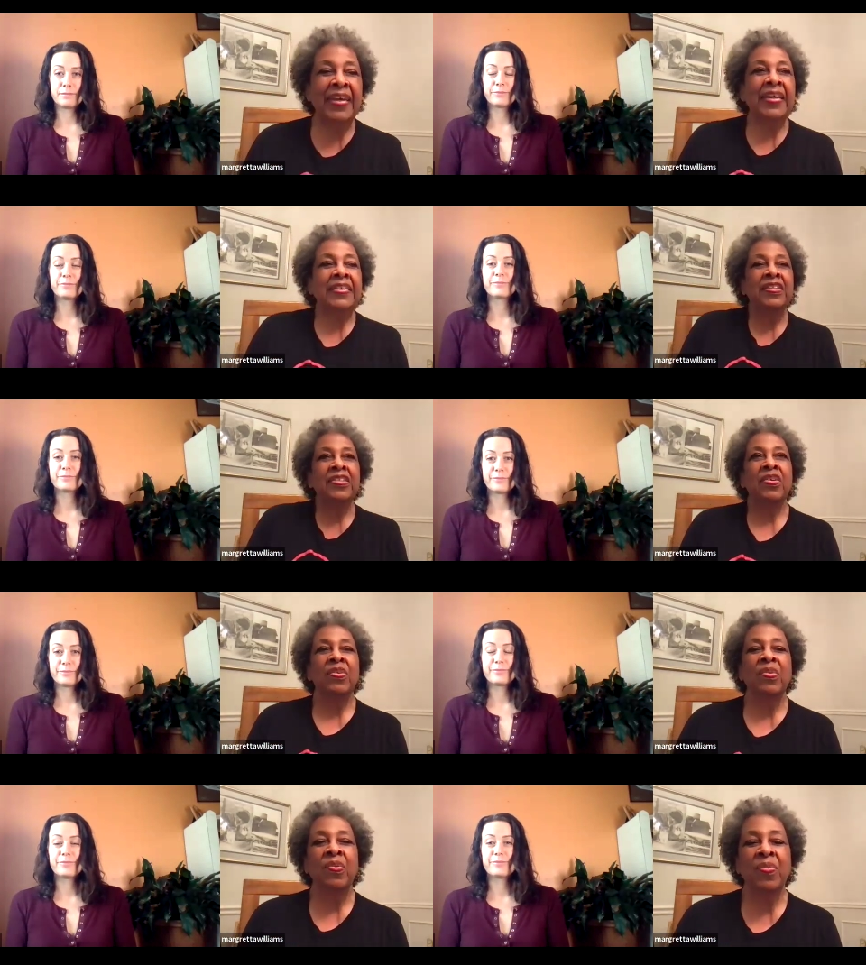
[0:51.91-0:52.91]
Speaker 1: And
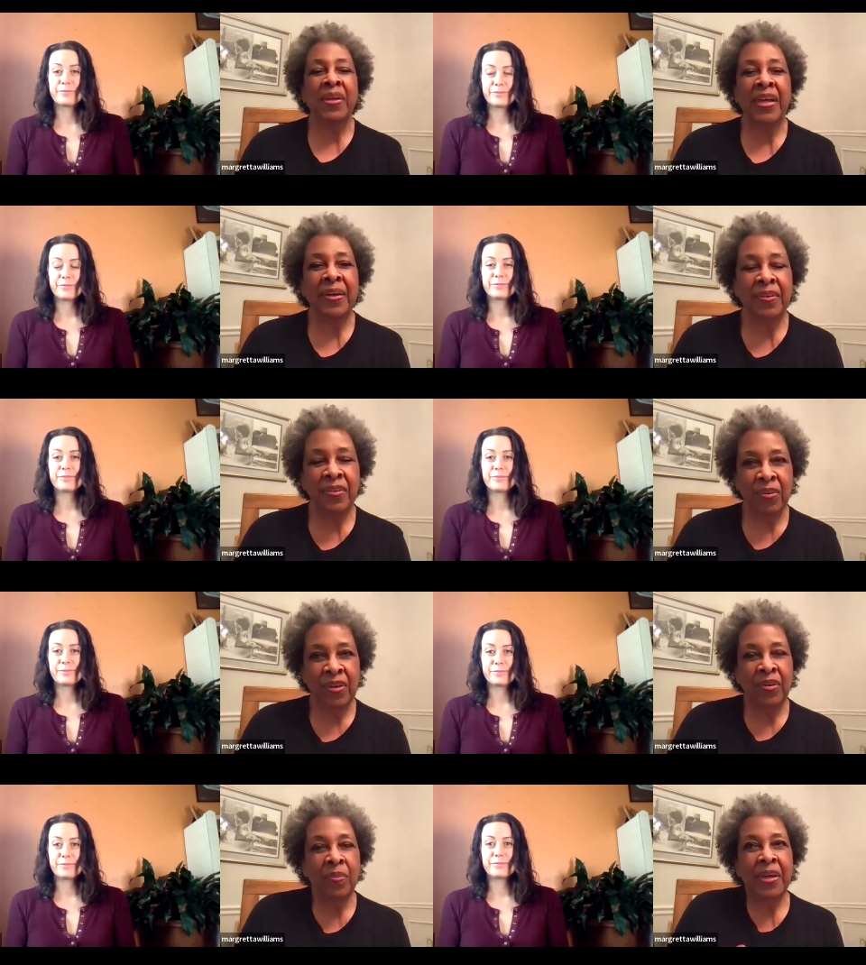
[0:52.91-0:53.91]
so when I
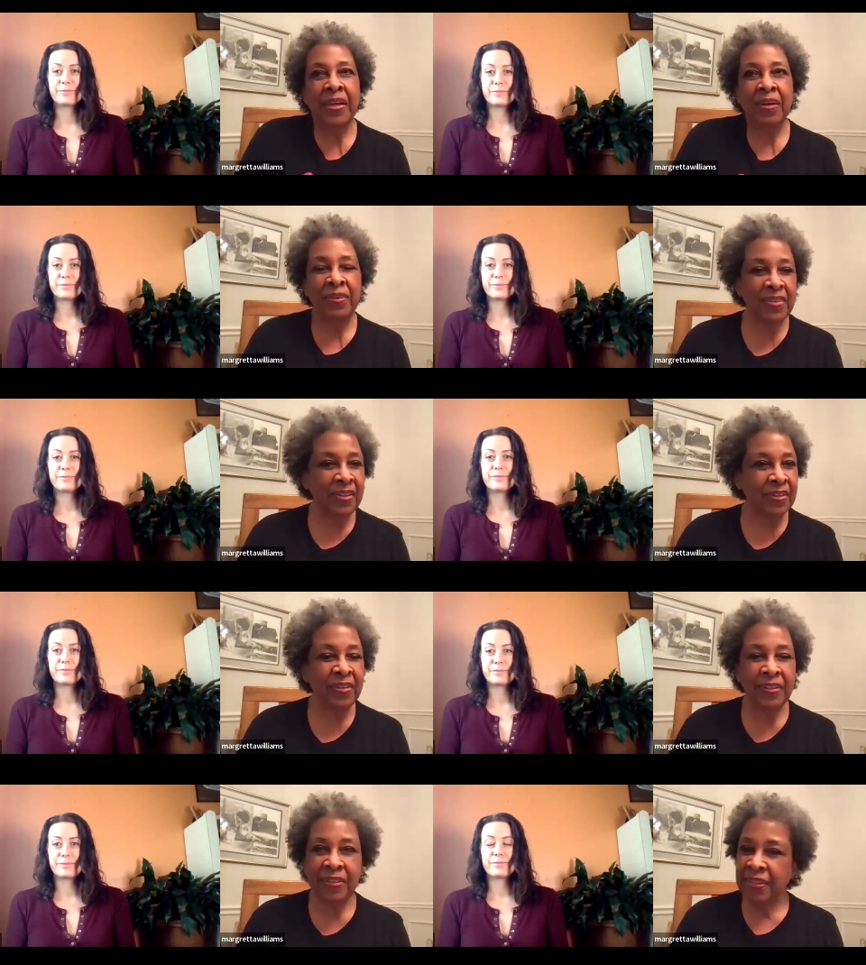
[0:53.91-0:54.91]
joined Homemade, I was
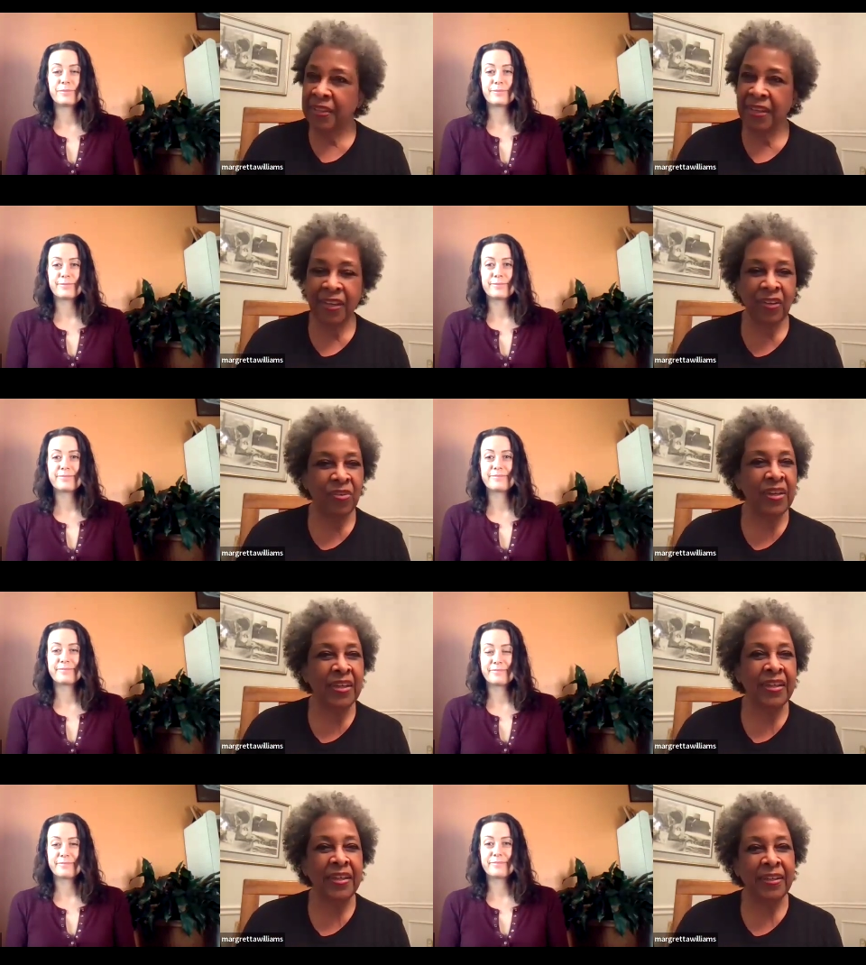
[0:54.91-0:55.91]
still getting
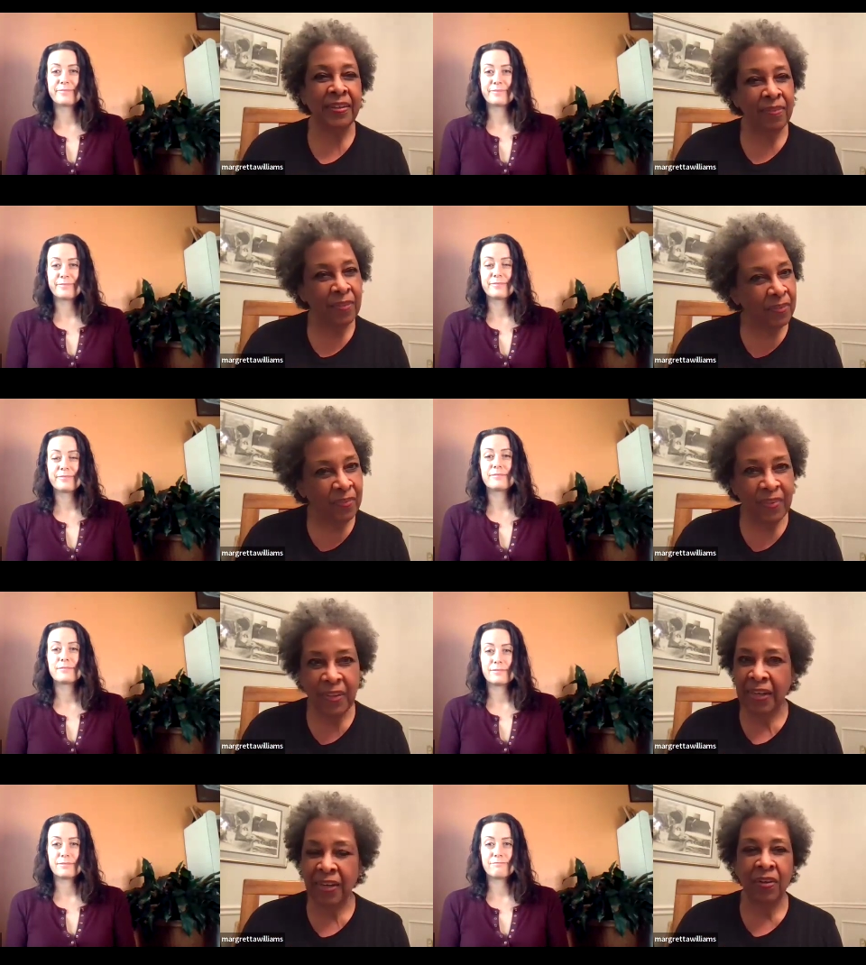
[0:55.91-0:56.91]
treated and
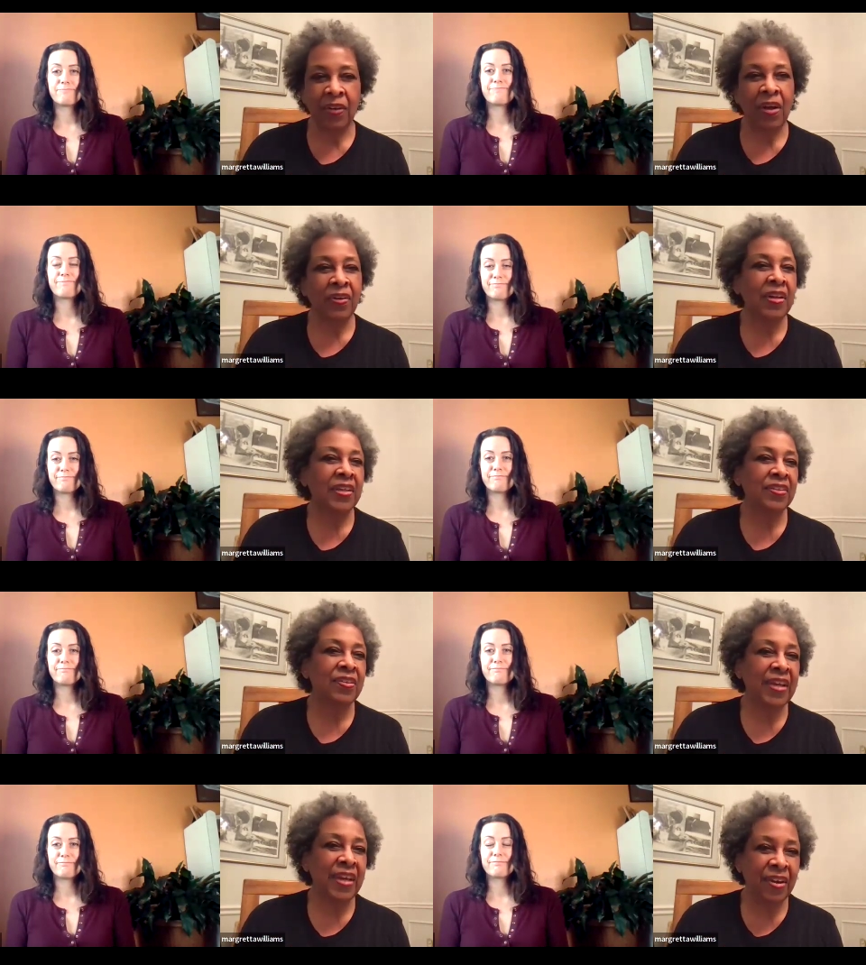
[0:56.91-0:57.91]
getting on
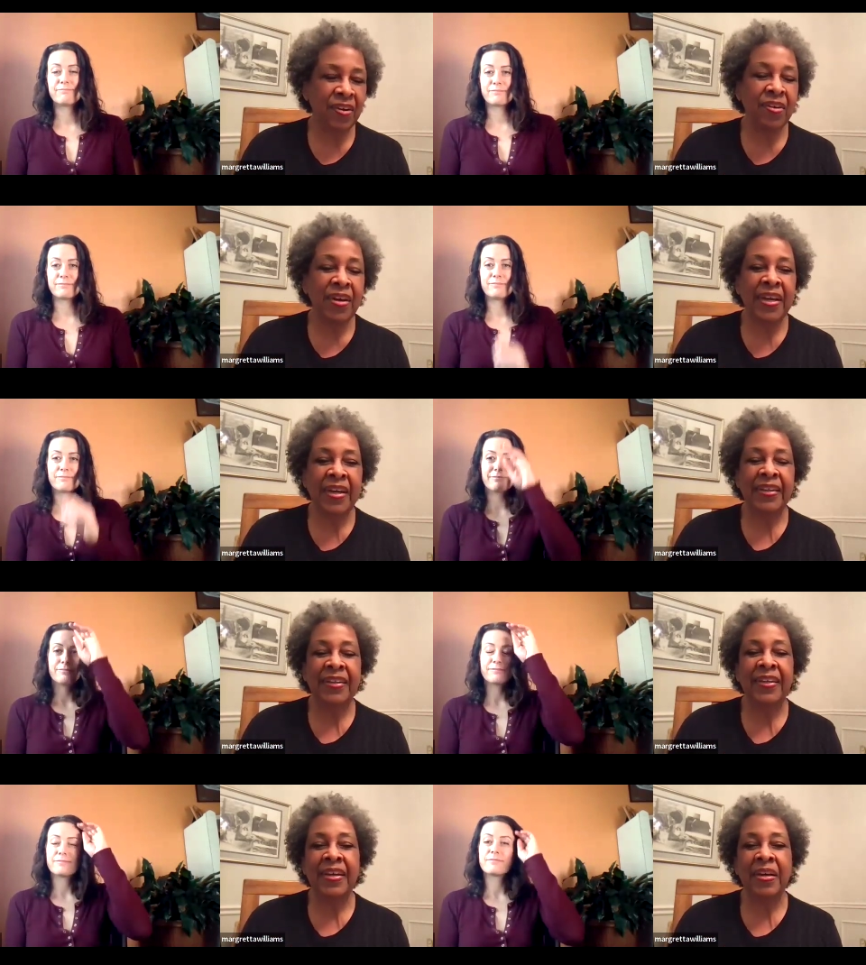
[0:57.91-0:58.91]
oncological care.
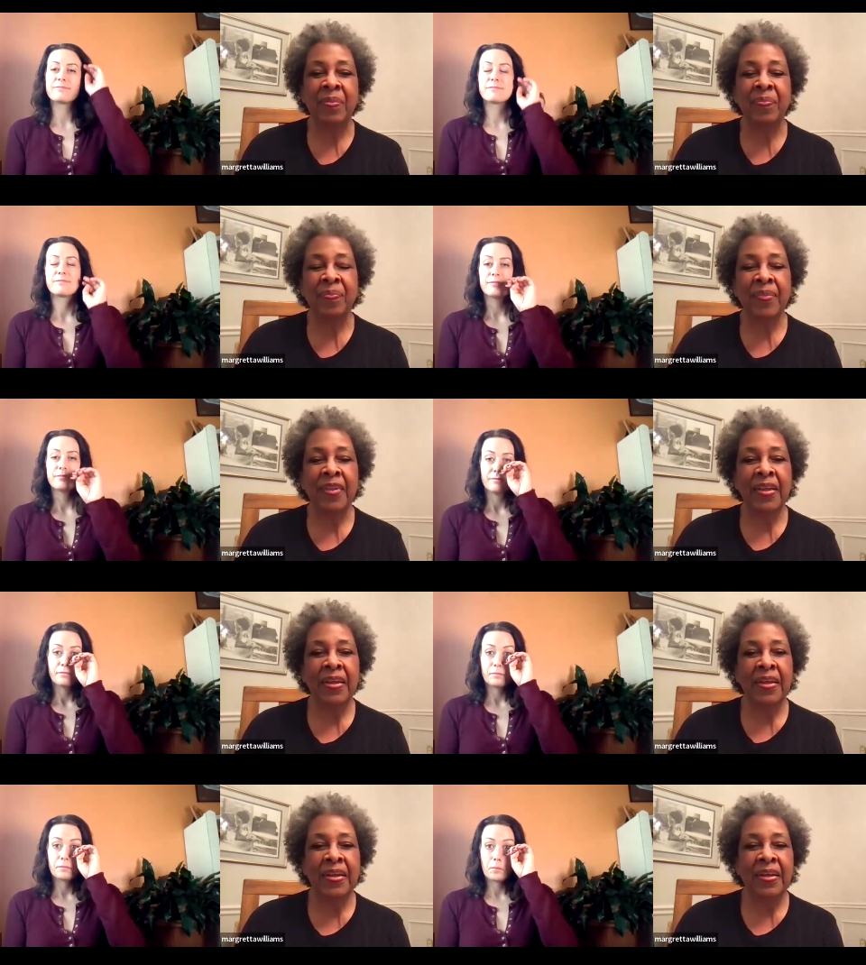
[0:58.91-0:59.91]
And um,
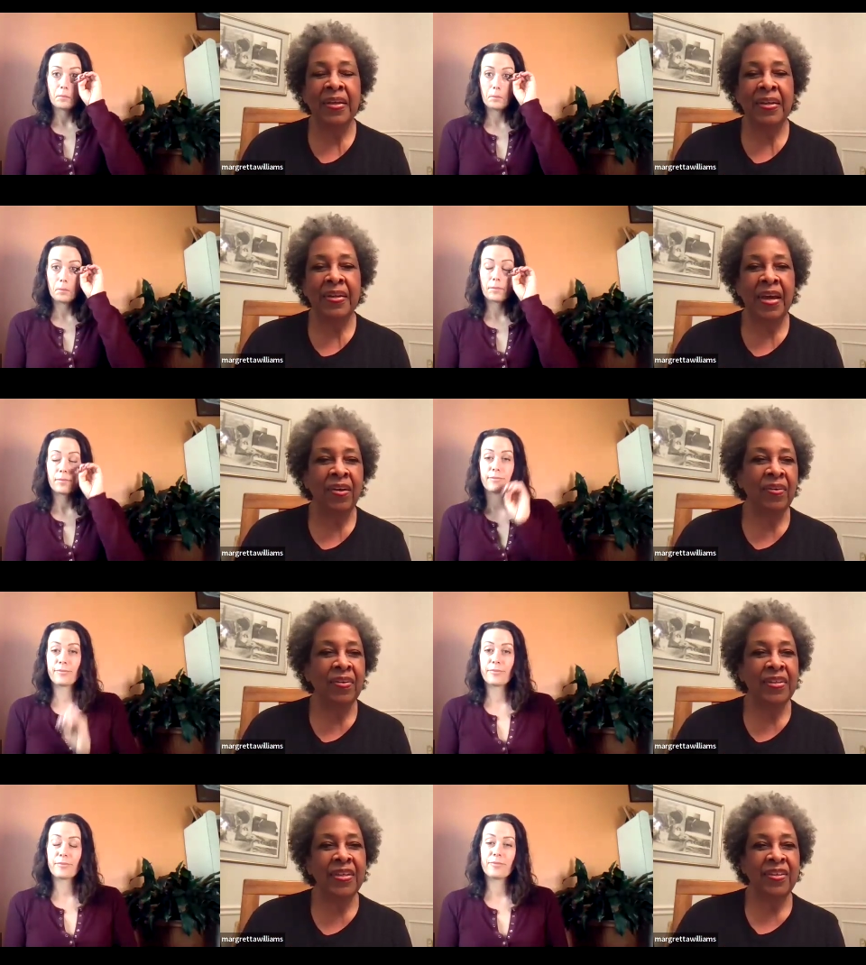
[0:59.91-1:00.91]

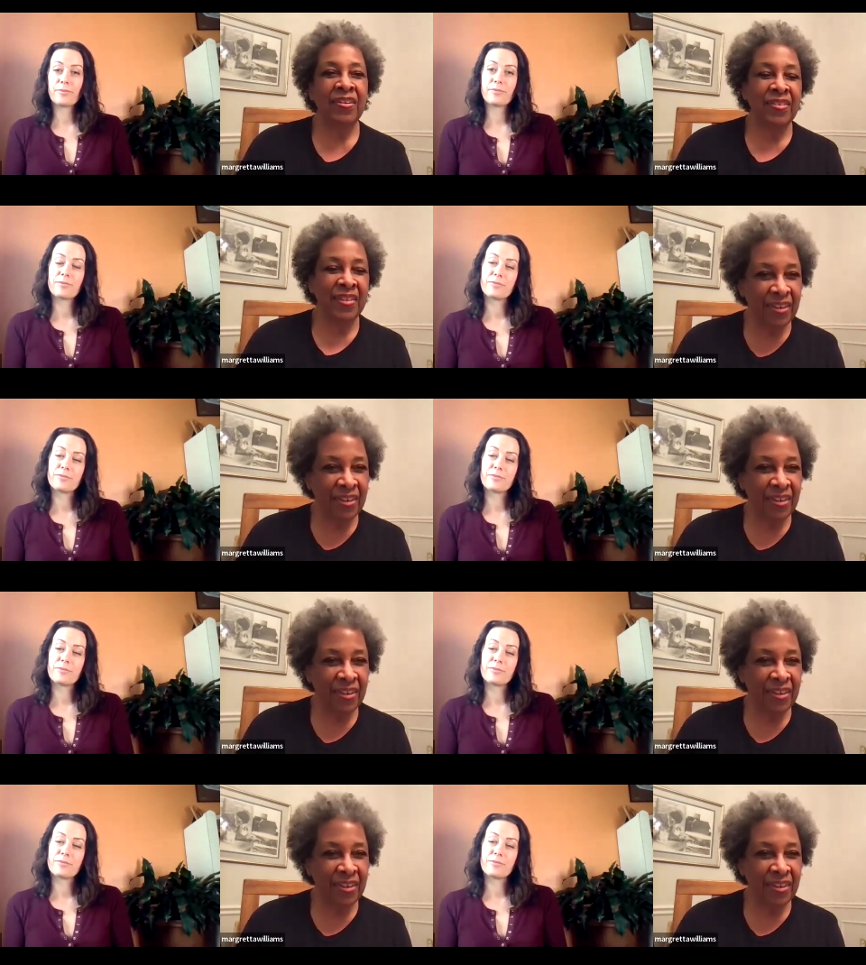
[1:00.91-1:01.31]
now, 10 years